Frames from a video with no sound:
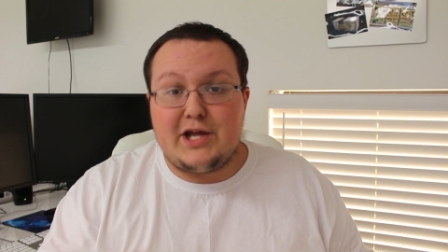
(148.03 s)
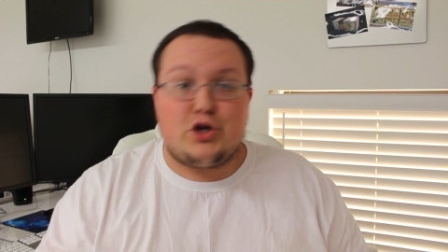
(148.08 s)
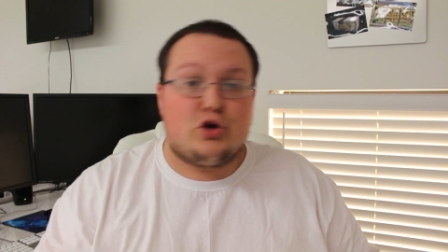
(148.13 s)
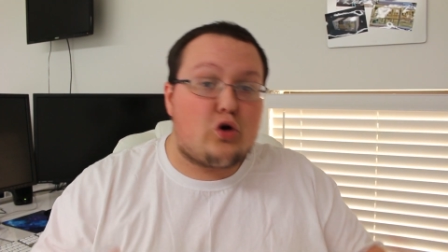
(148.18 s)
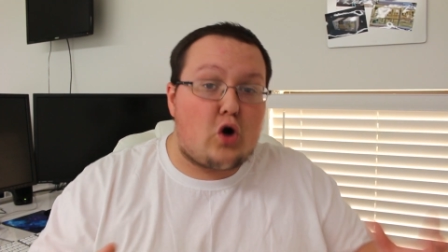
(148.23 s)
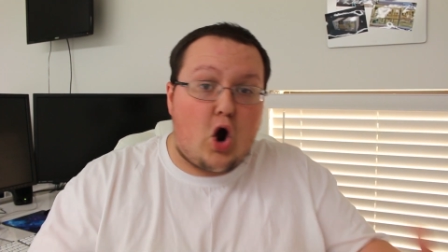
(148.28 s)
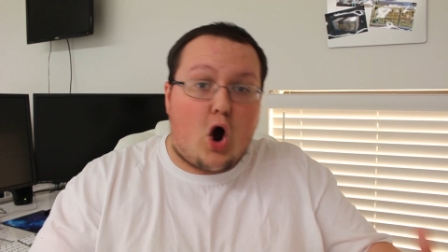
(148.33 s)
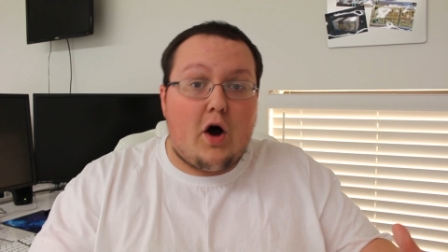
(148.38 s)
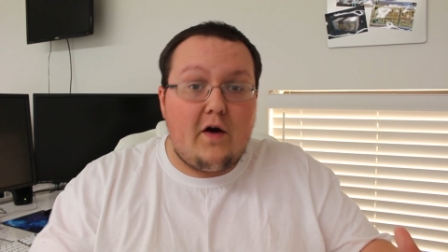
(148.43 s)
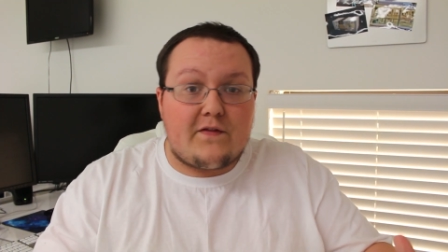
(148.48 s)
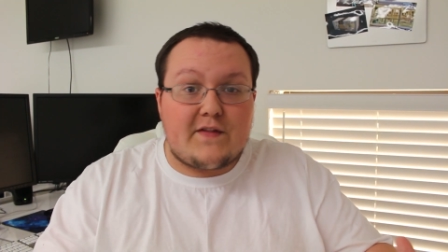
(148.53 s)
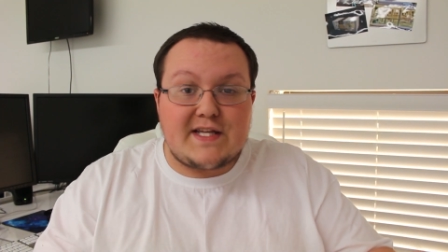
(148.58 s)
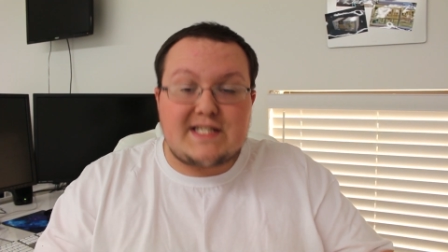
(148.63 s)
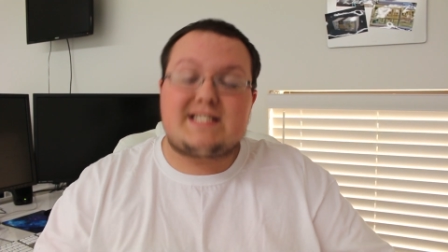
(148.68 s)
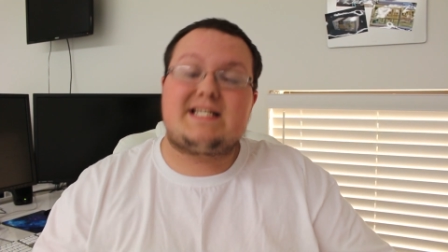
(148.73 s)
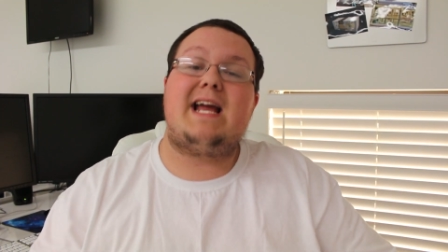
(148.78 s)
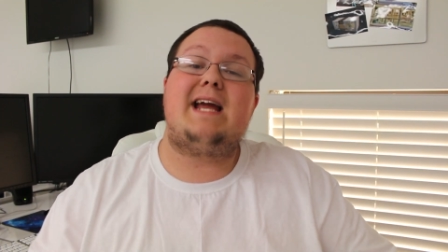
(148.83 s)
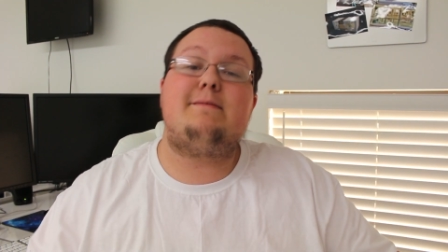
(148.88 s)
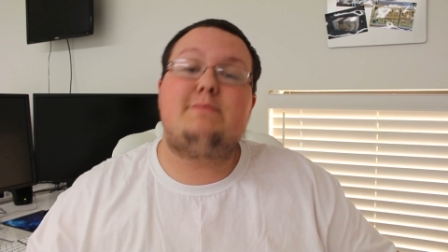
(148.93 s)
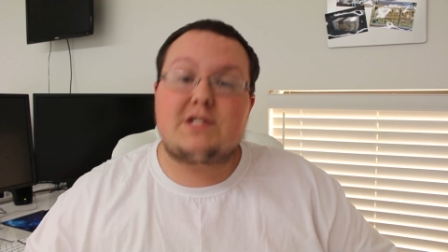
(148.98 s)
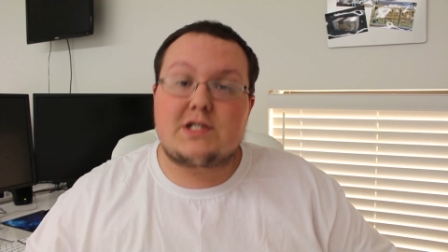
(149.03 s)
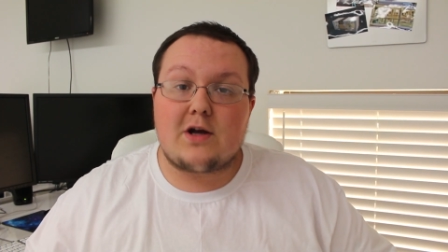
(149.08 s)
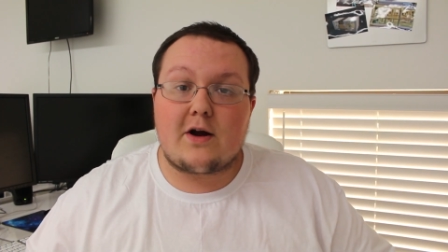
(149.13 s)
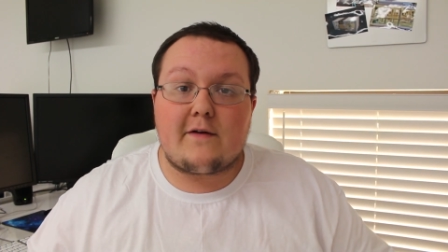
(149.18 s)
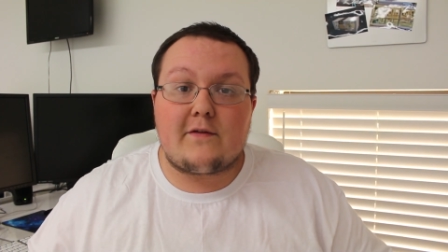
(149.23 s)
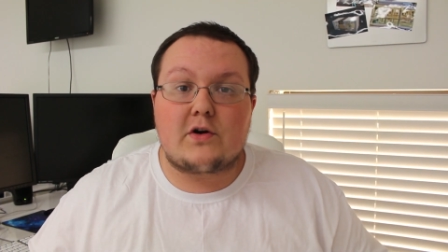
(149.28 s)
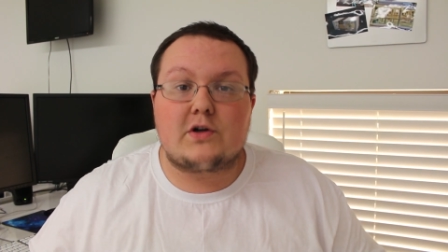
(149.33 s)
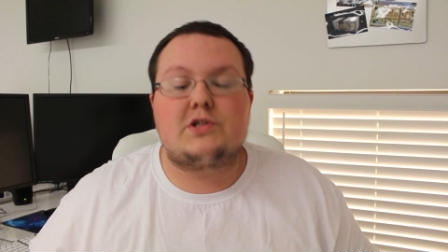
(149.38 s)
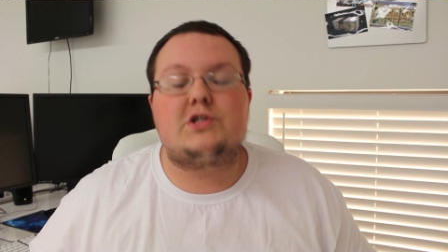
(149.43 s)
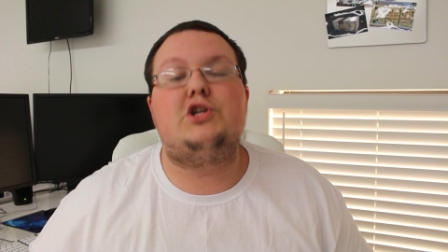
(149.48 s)
You're on the same
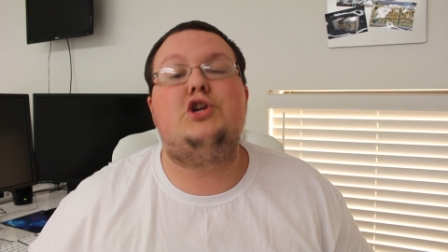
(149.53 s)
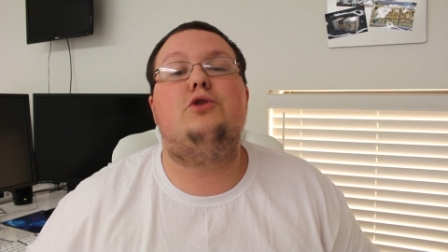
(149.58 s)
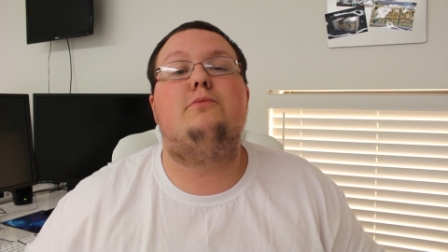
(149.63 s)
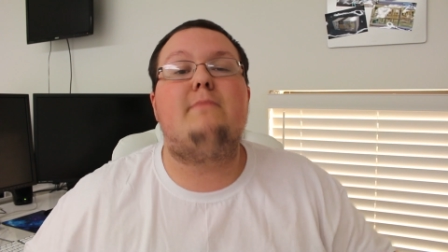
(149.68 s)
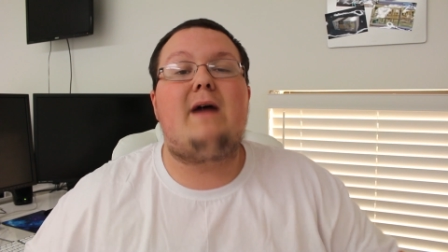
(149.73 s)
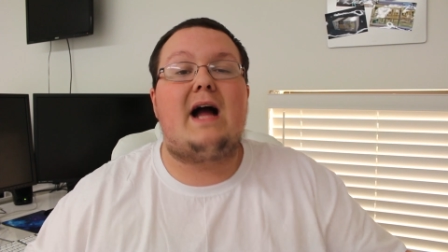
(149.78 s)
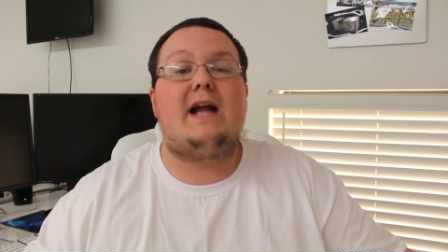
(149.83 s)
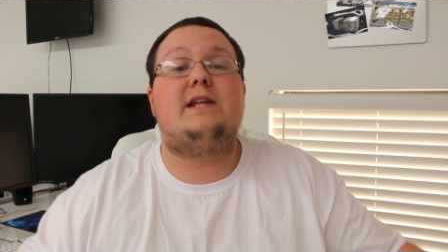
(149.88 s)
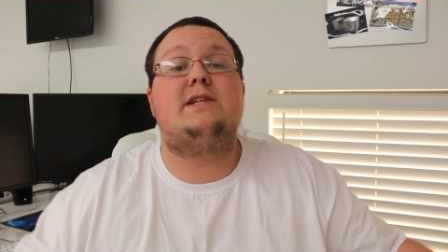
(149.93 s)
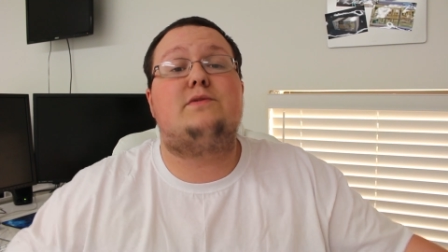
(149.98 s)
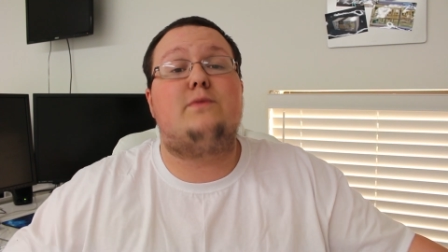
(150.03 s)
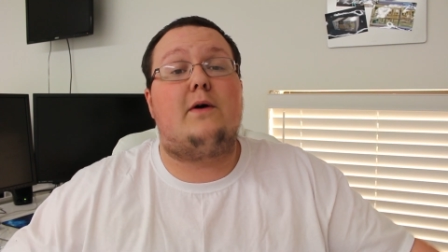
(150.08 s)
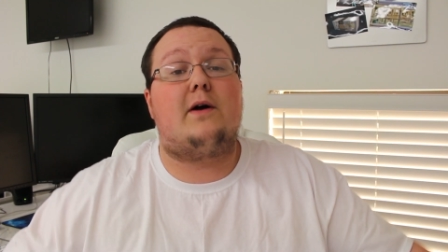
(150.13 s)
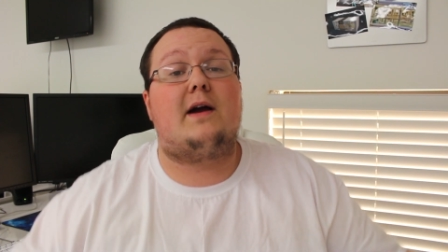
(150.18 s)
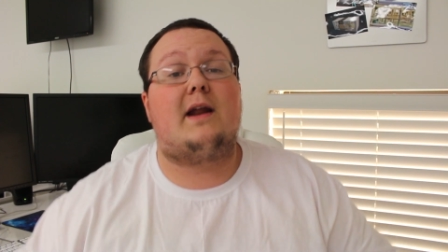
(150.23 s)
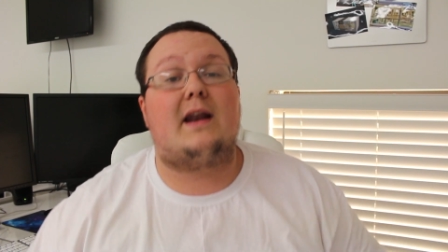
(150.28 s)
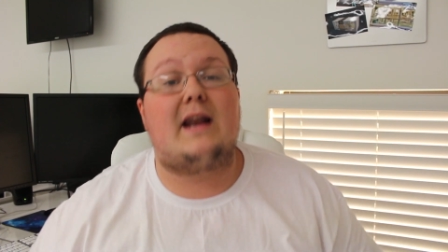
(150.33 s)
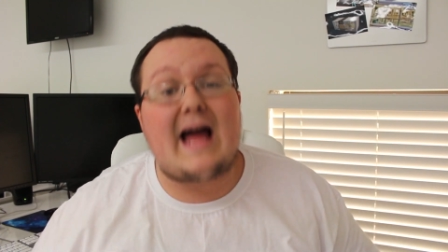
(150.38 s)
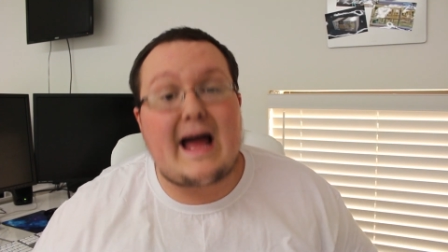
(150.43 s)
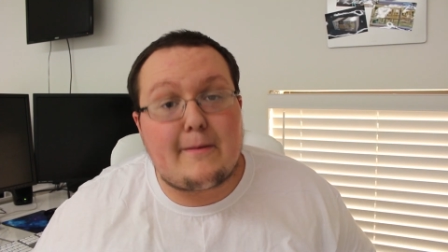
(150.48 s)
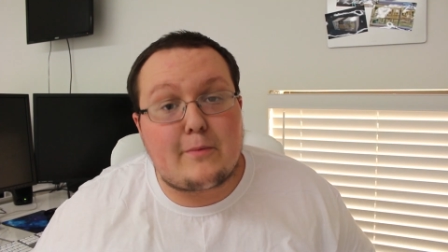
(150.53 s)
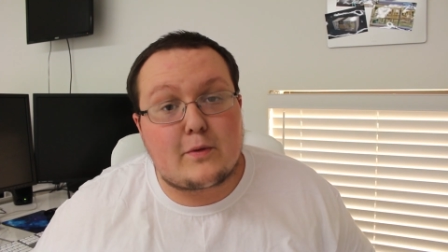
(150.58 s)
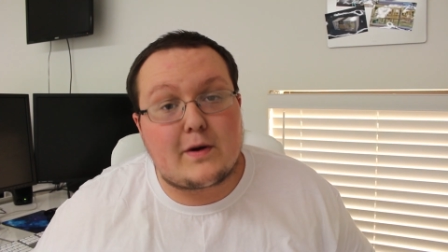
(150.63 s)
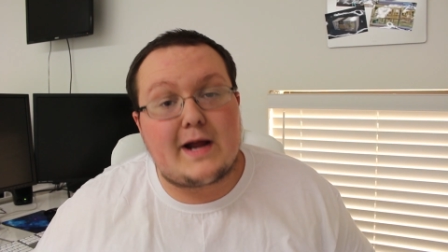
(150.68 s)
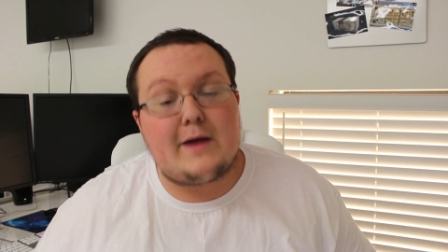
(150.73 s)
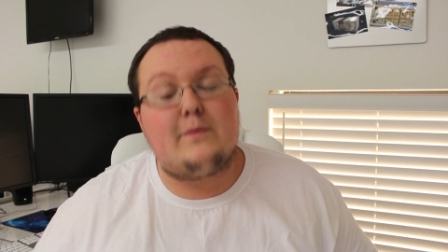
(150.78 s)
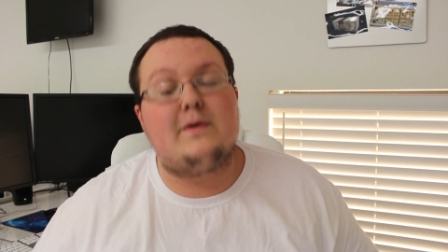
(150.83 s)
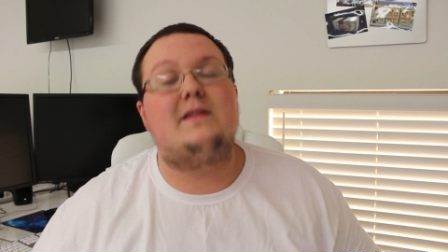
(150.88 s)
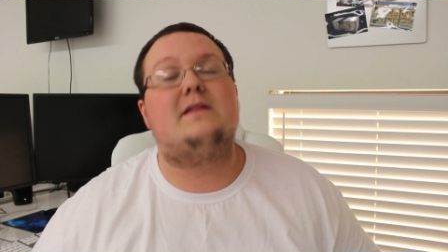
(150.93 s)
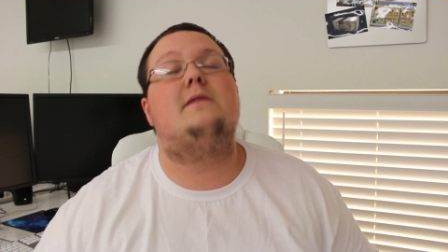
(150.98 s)
server, so you might as well
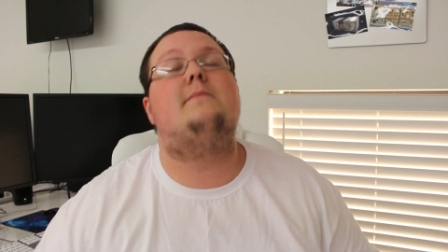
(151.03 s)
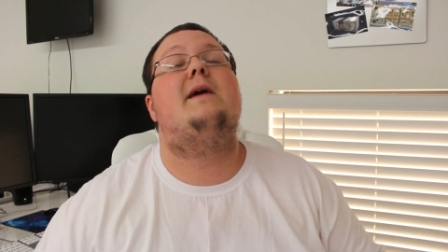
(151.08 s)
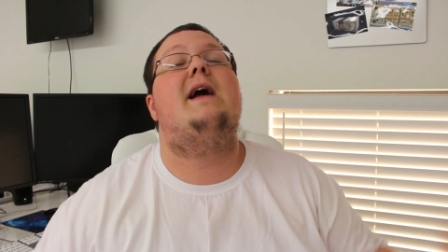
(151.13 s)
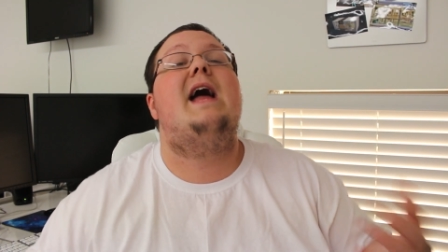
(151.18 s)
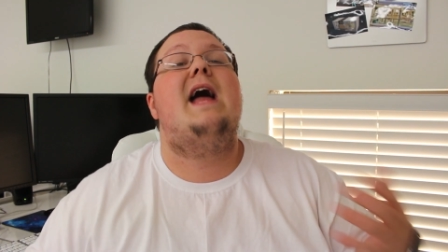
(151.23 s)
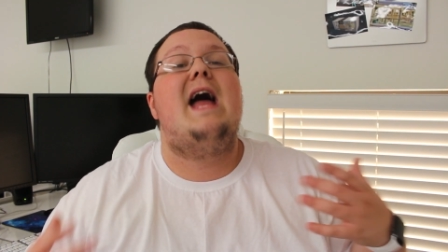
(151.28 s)
collaborate with them